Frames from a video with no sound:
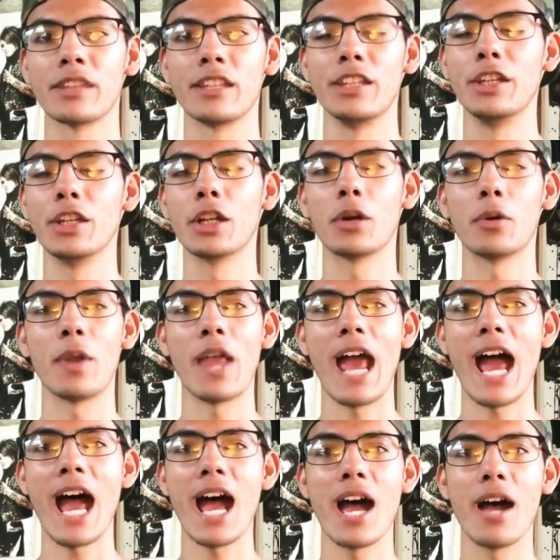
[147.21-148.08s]
you don't
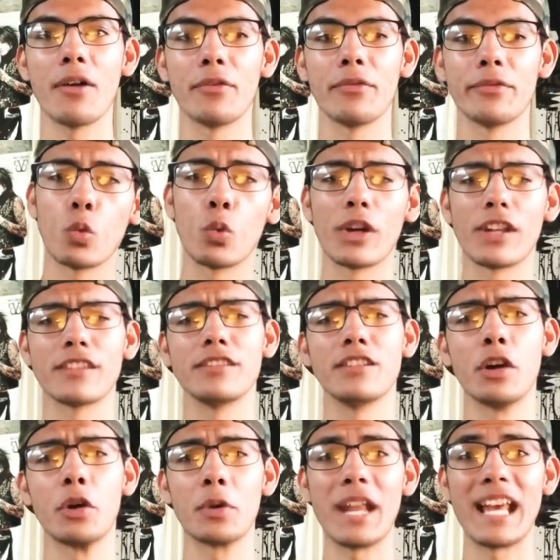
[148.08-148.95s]
have what is
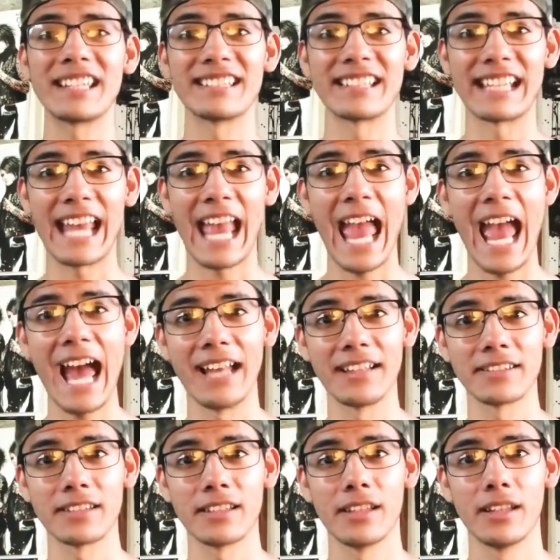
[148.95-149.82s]
known as a
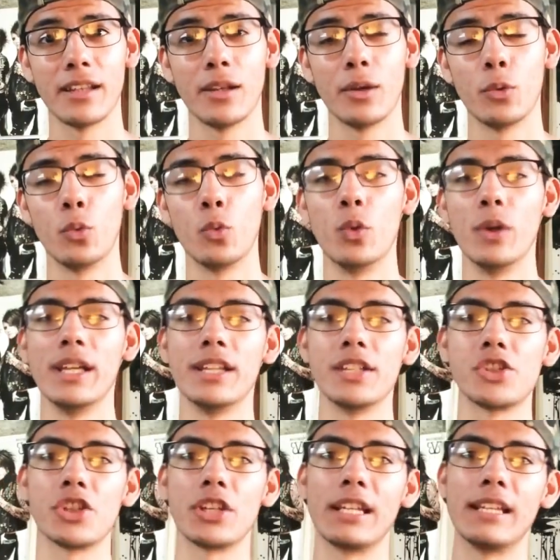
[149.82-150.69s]
cat,
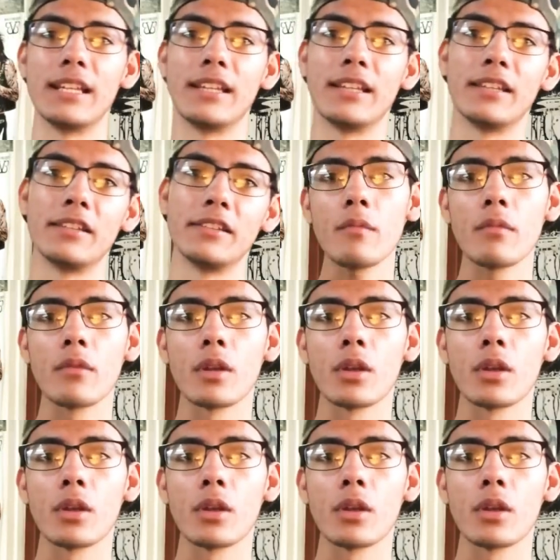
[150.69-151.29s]
which is